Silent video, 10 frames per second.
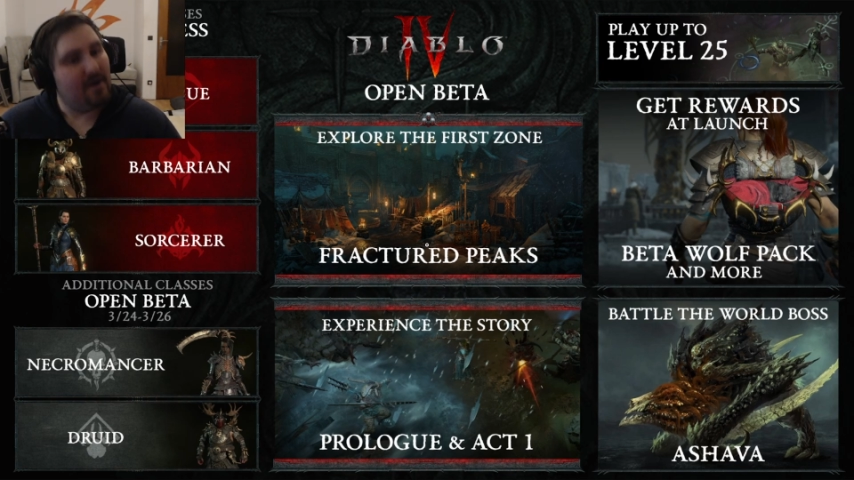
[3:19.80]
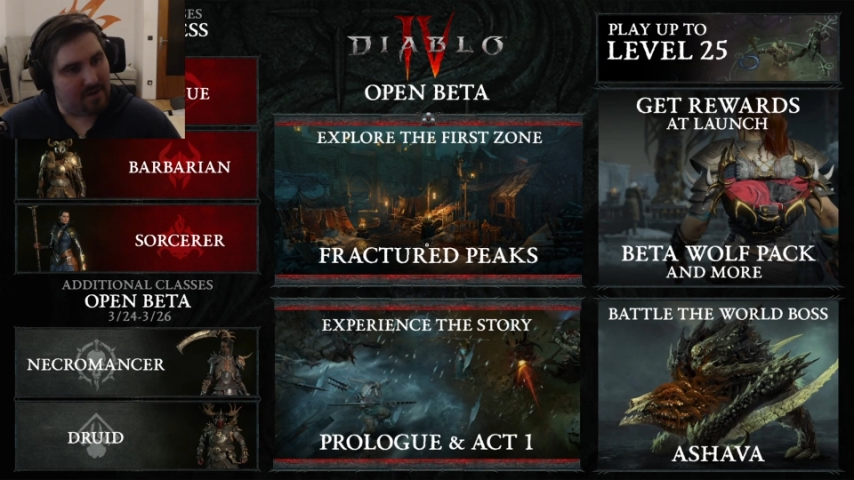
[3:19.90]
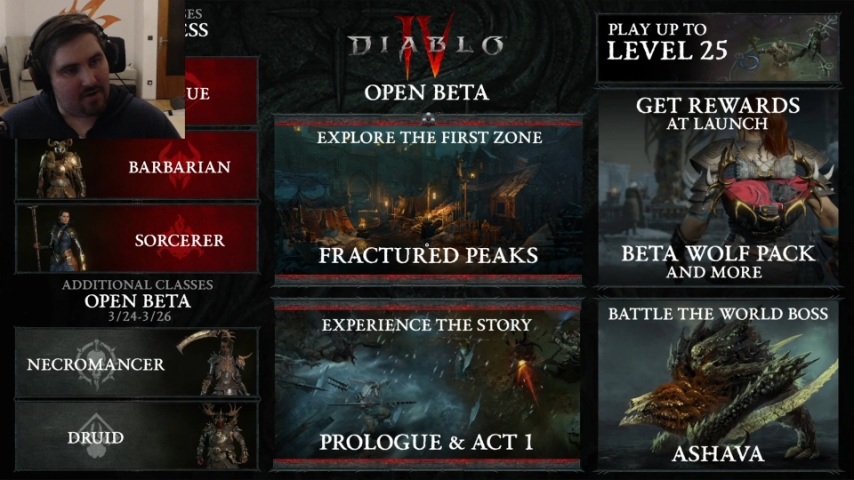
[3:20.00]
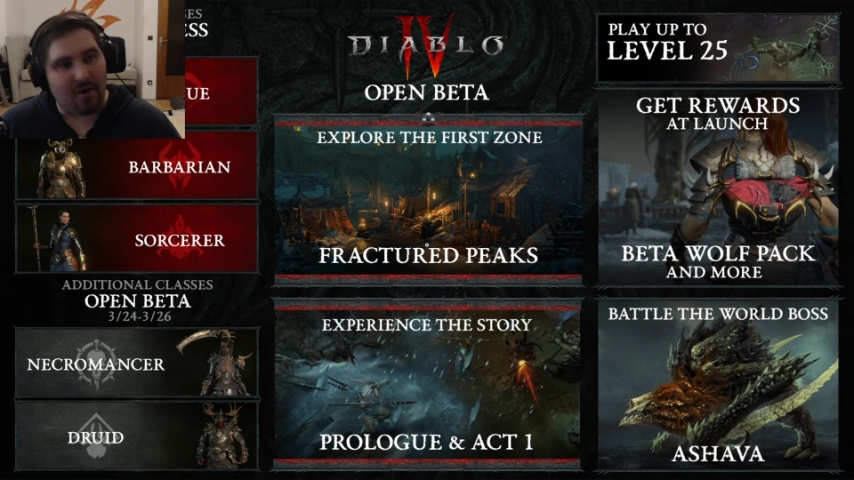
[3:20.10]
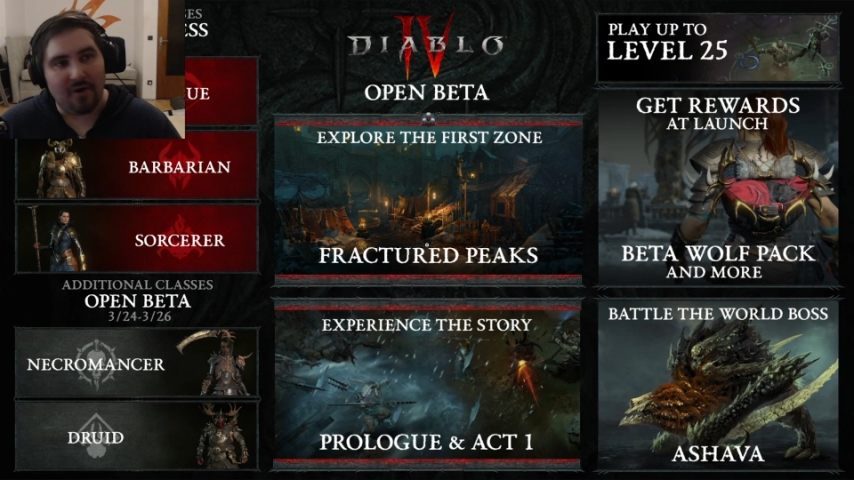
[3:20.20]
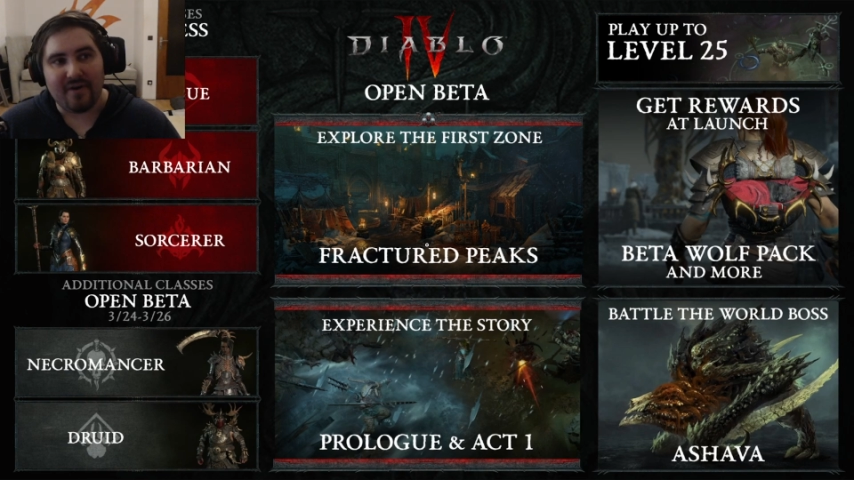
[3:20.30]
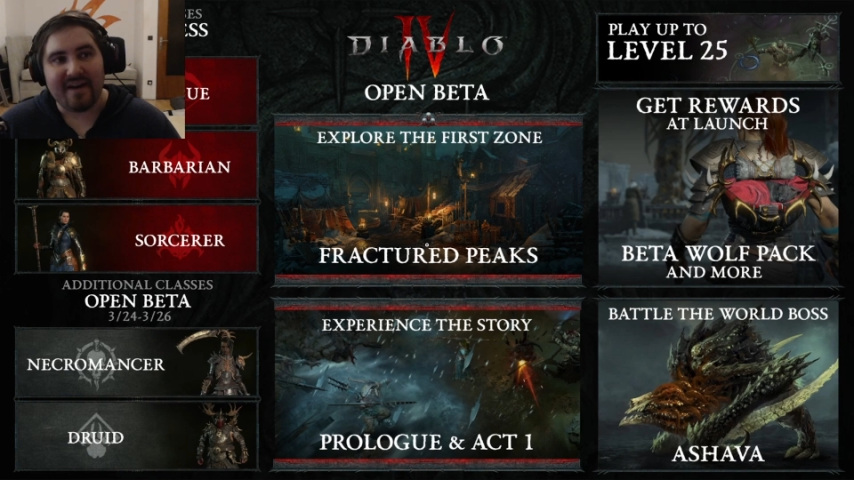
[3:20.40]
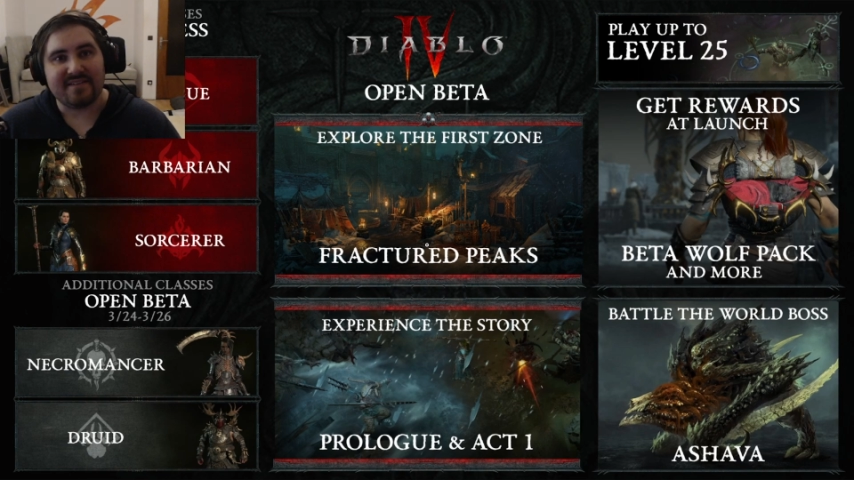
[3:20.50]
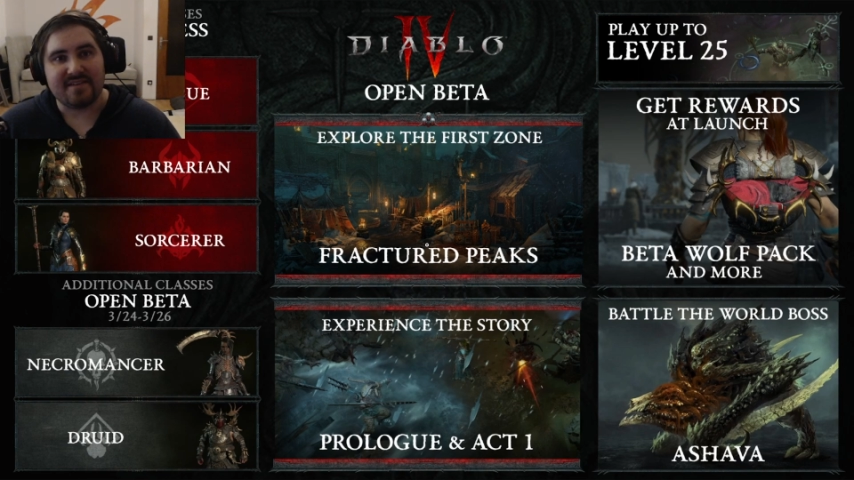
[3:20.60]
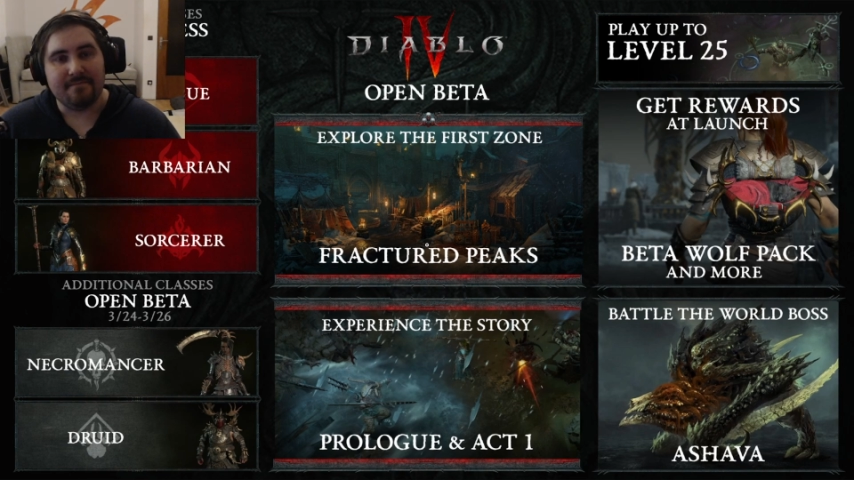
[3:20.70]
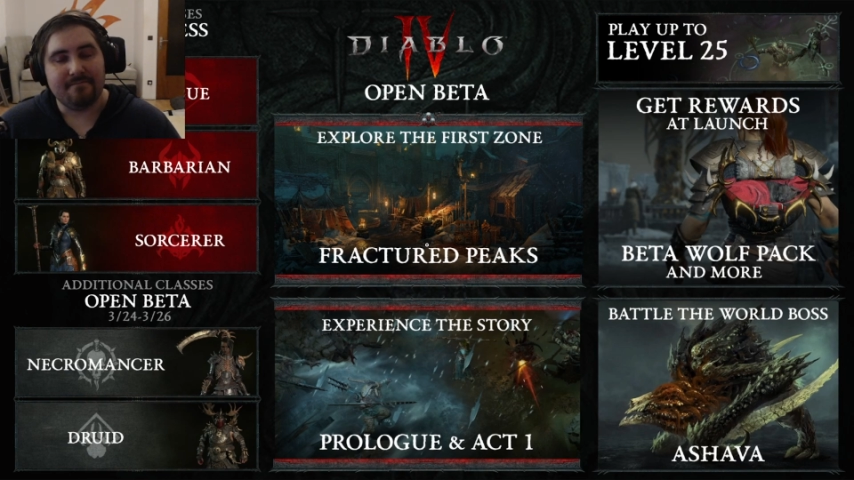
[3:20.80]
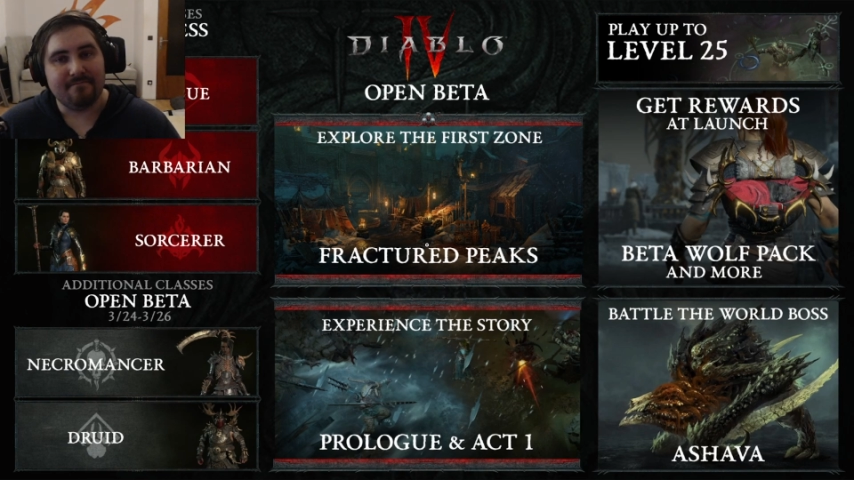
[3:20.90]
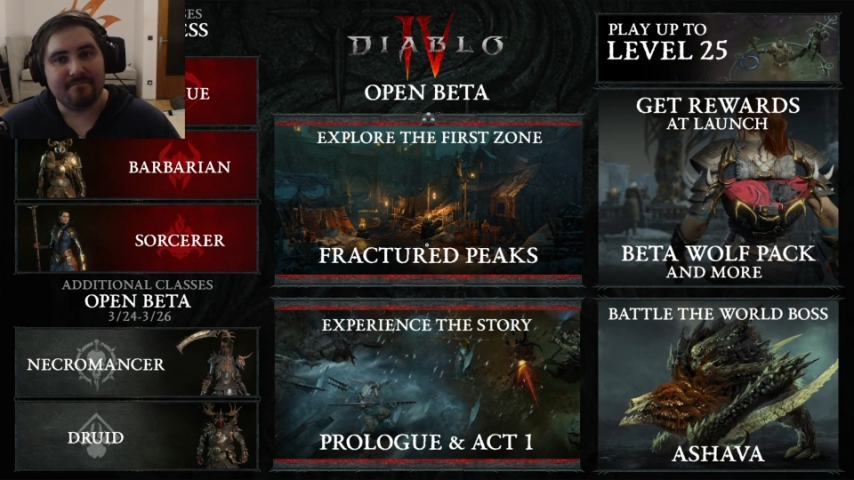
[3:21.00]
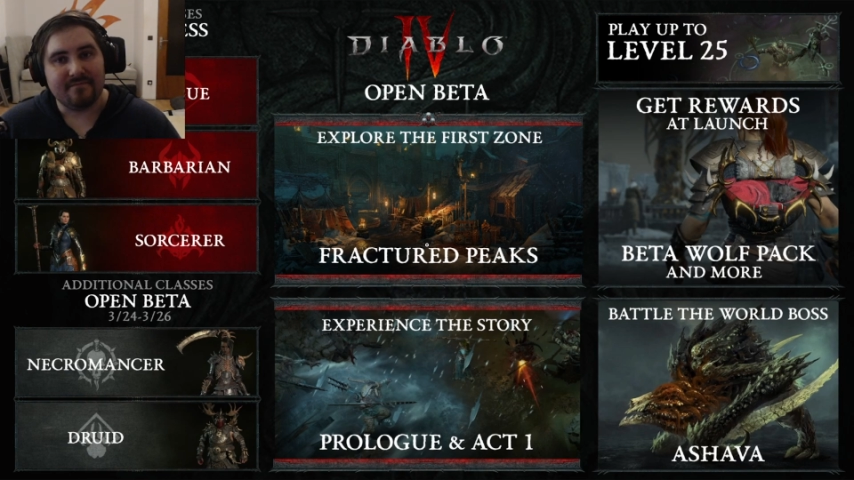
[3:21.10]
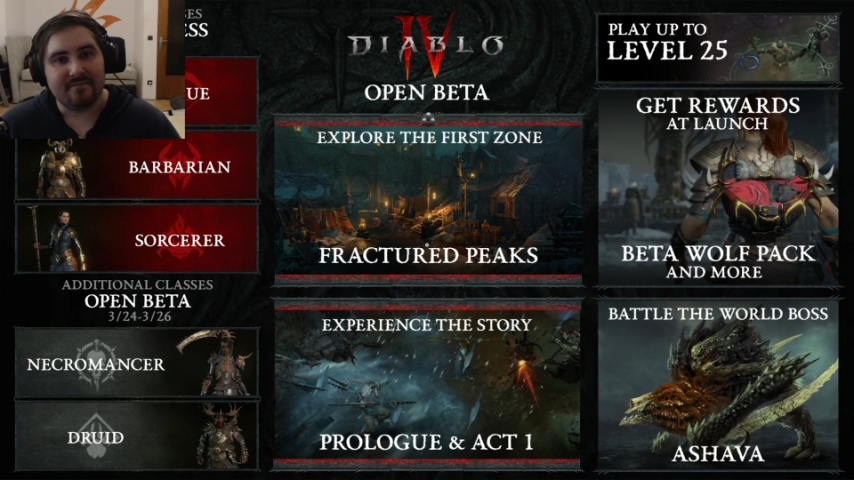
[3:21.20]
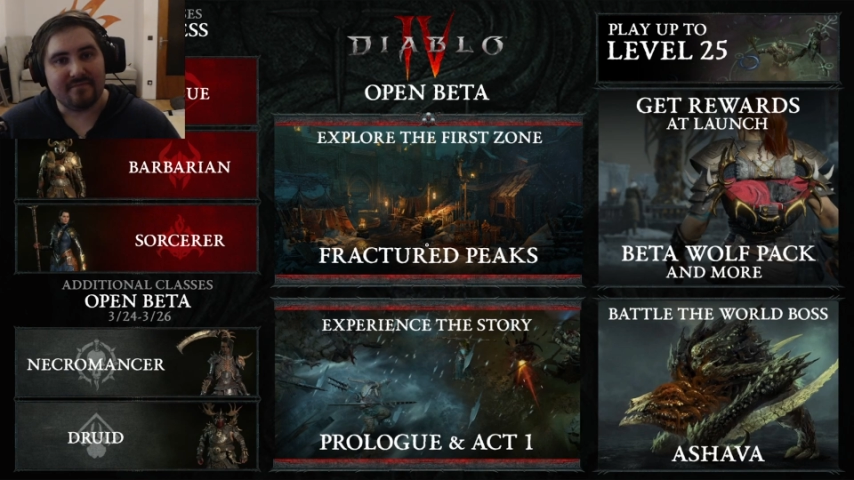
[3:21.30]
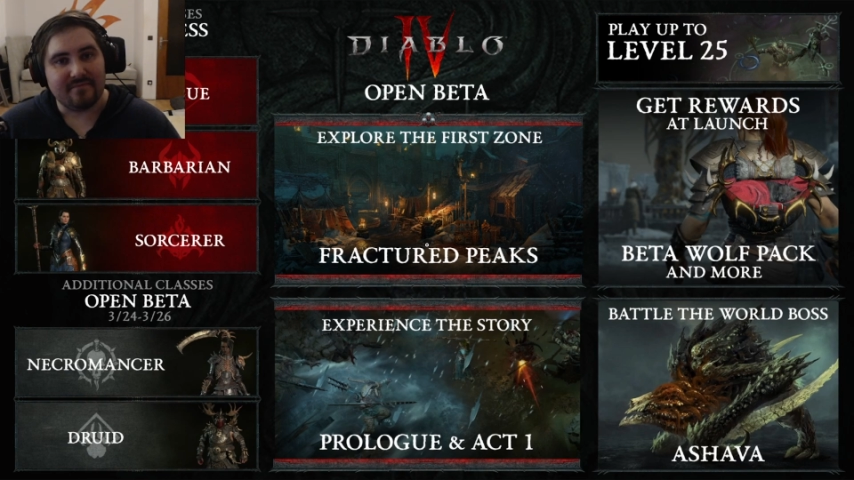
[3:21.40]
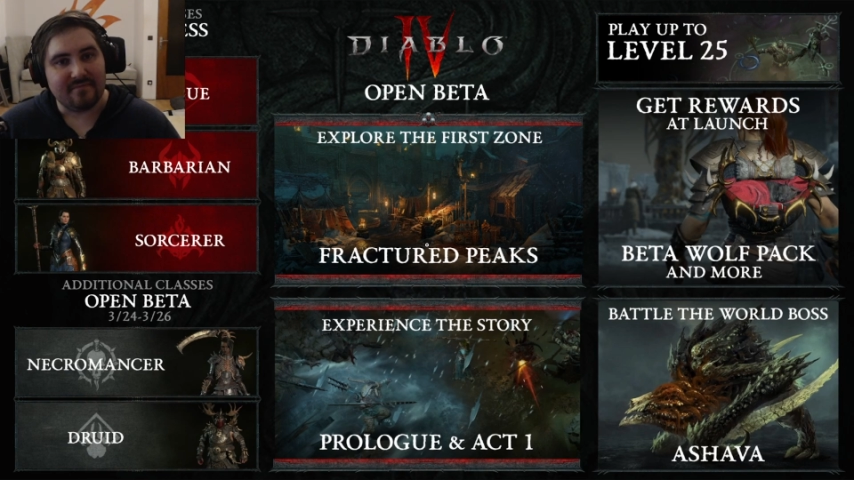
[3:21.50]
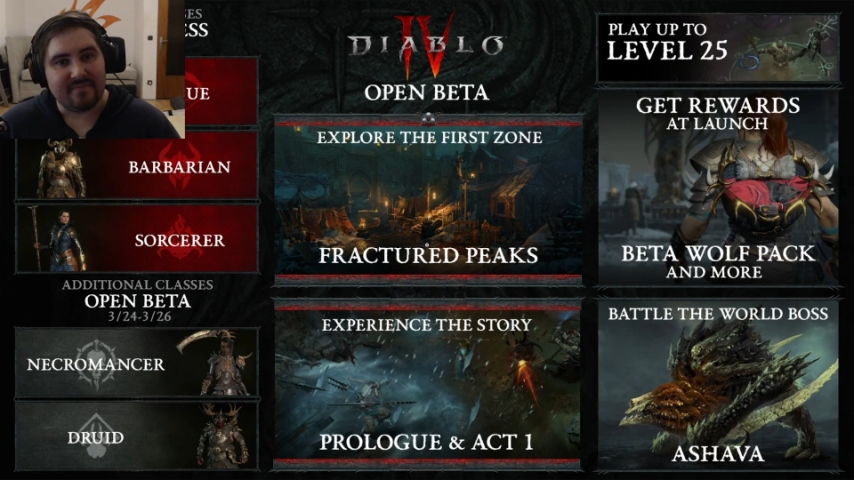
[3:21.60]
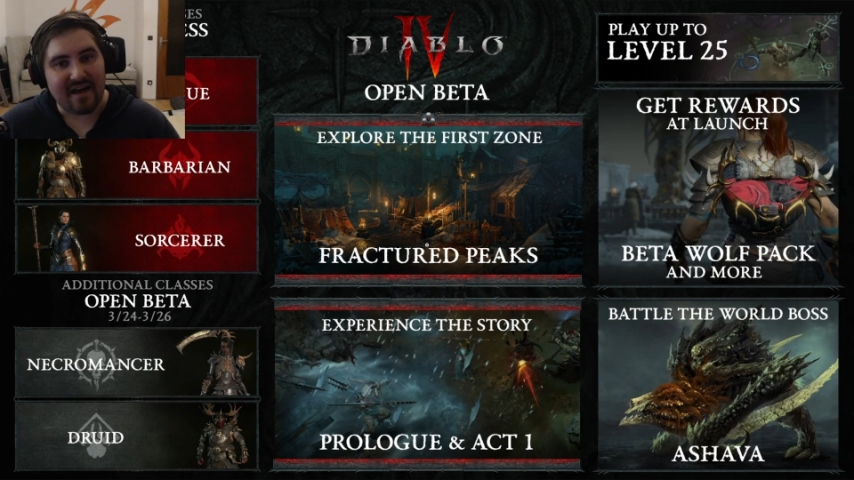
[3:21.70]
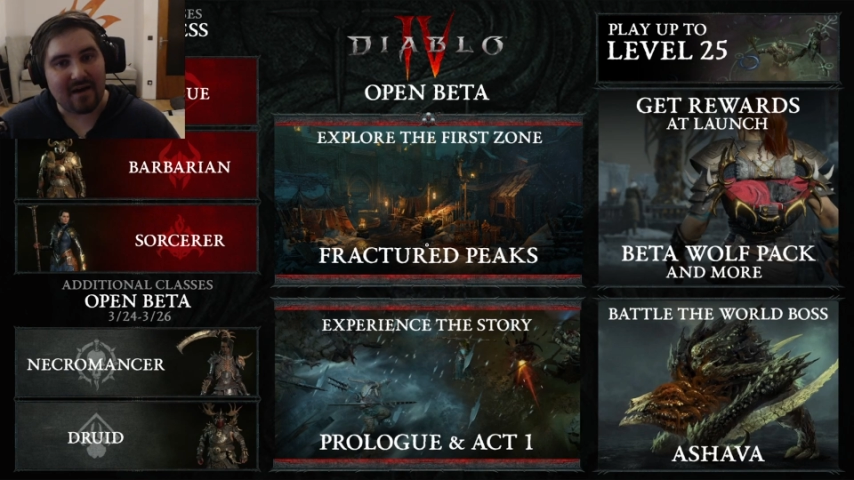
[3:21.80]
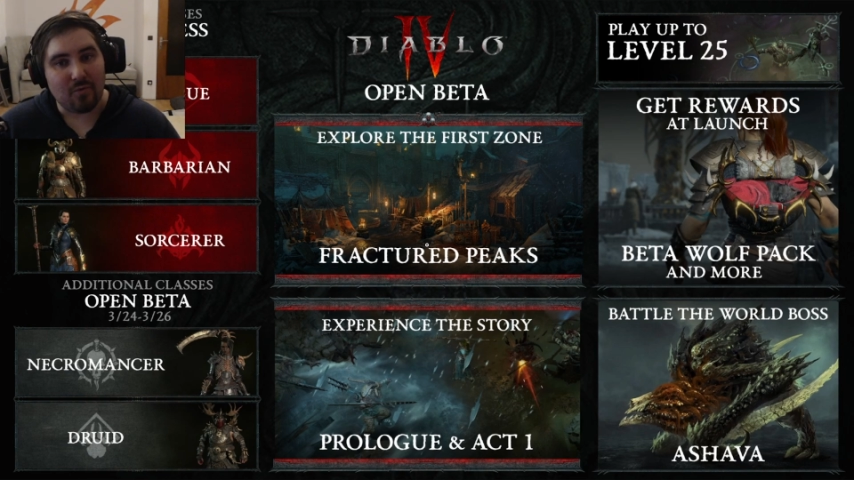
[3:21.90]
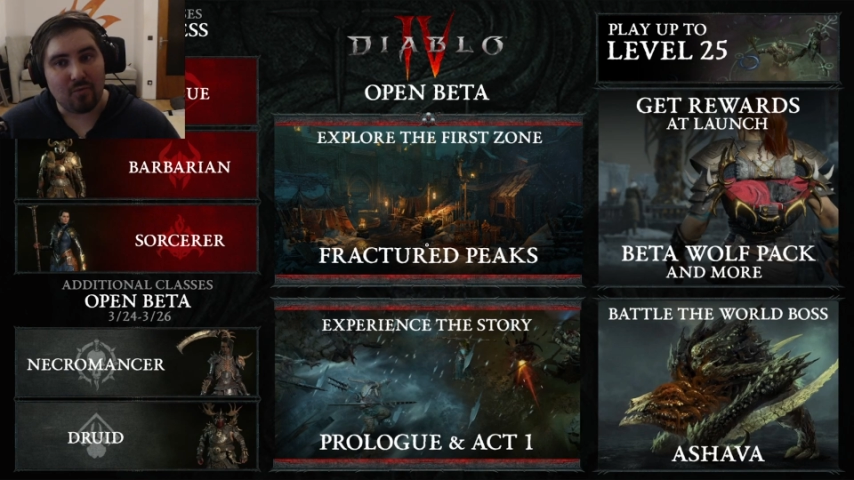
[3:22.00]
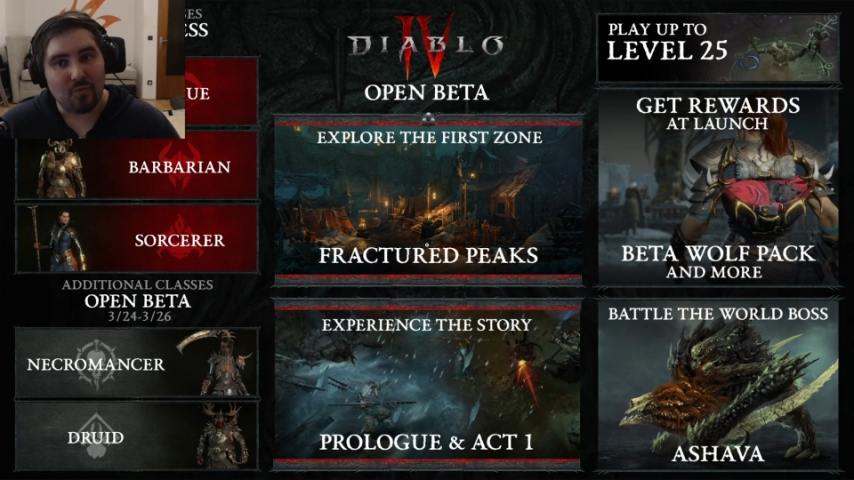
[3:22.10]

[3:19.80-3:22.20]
All right. Now,